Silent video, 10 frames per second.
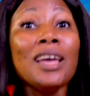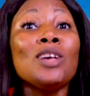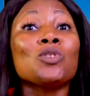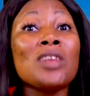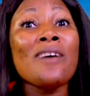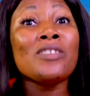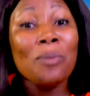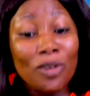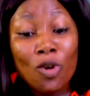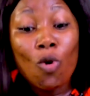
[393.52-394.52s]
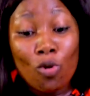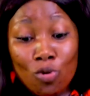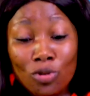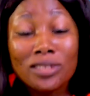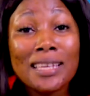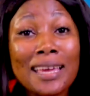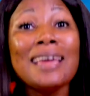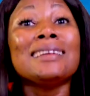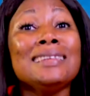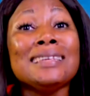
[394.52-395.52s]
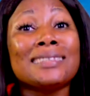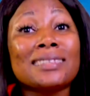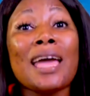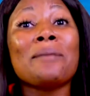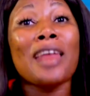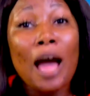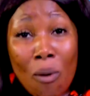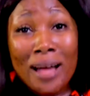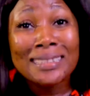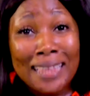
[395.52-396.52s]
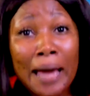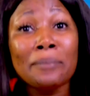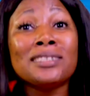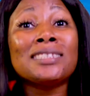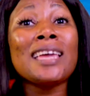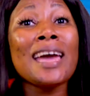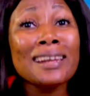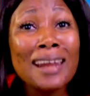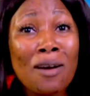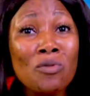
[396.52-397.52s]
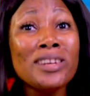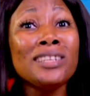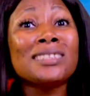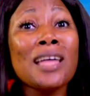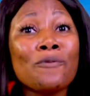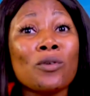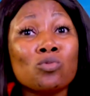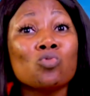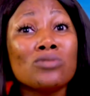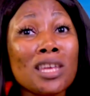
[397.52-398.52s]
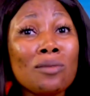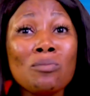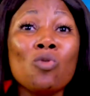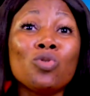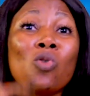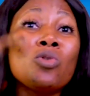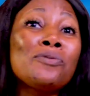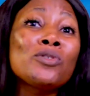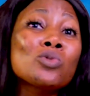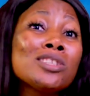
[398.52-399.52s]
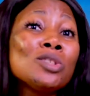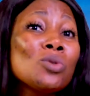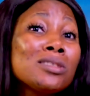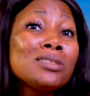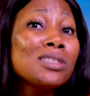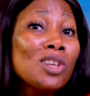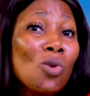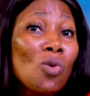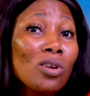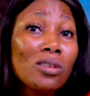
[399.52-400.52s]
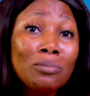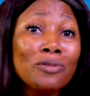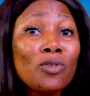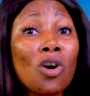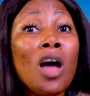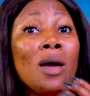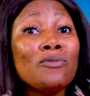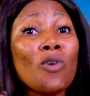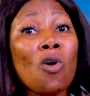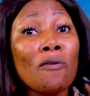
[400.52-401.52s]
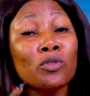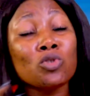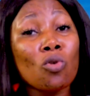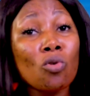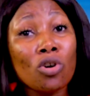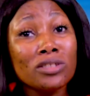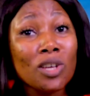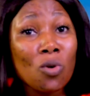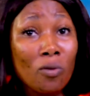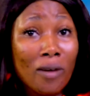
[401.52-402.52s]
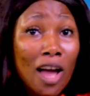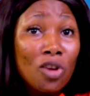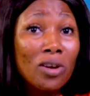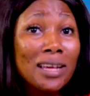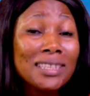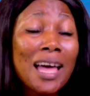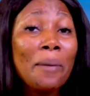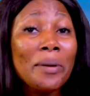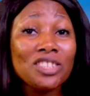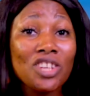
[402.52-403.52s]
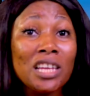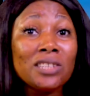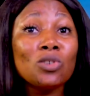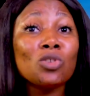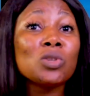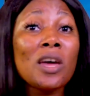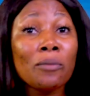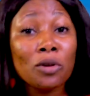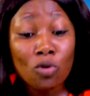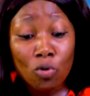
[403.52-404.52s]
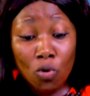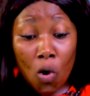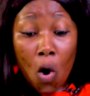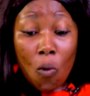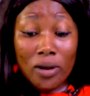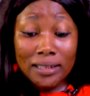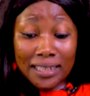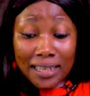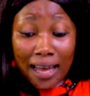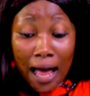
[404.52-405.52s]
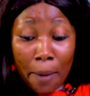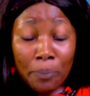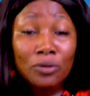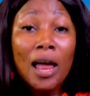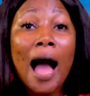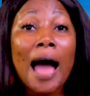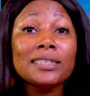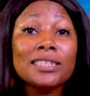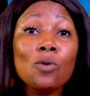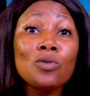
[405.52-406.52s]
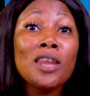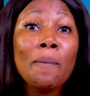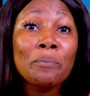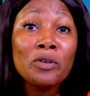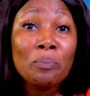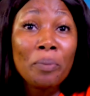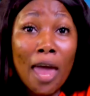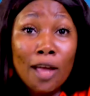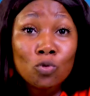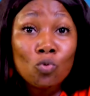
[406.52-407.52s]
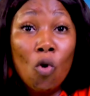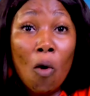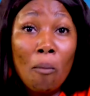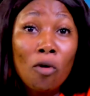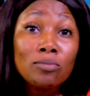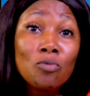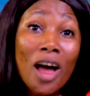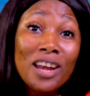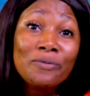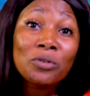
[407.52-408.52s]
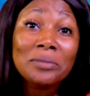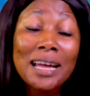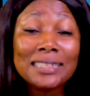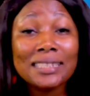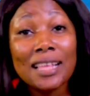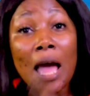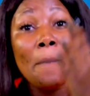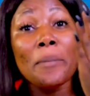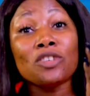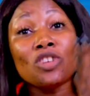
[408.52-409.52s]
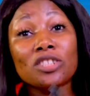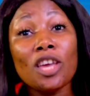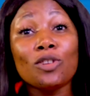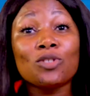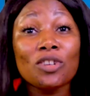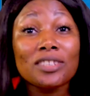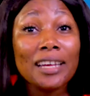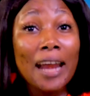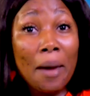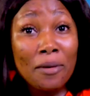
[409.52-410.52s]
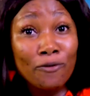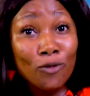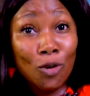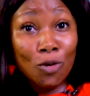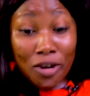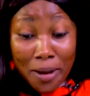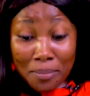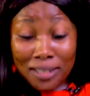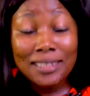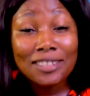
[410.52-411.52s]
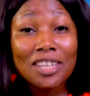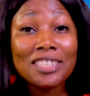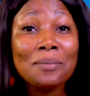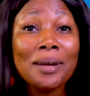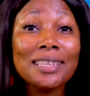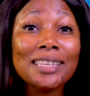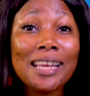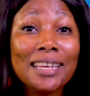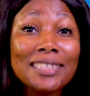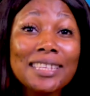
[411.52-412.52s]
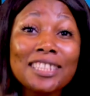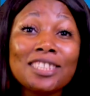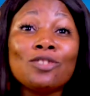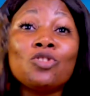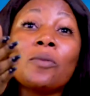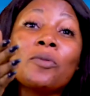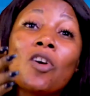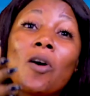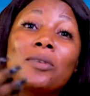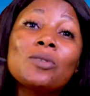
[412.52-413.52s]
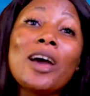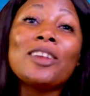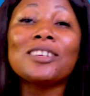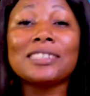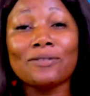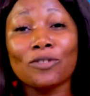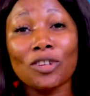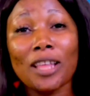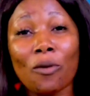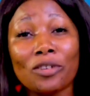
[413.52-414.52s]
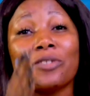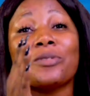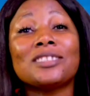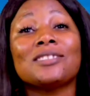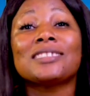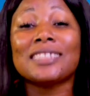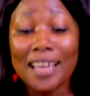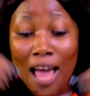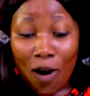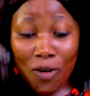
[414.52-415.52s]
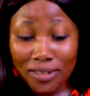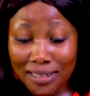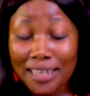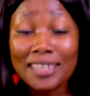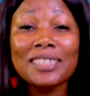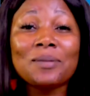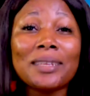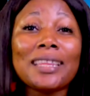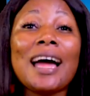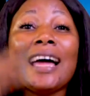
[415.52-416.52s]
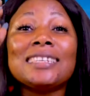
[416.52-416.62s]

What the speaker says: So that everybody go know say this time now our time. Share am. We need start from today. May we not wait for 2023 before confusion go come take over. You understand? I bet share this video so that everybody go know wetin dey happen and say we dey prepare to comot Buhari from that seat. Make sure say you subscribe. If not, you go dey miss interesting matters like this. And still drop your comment. Why not? If not, I want to know wetin you think concerning this matter.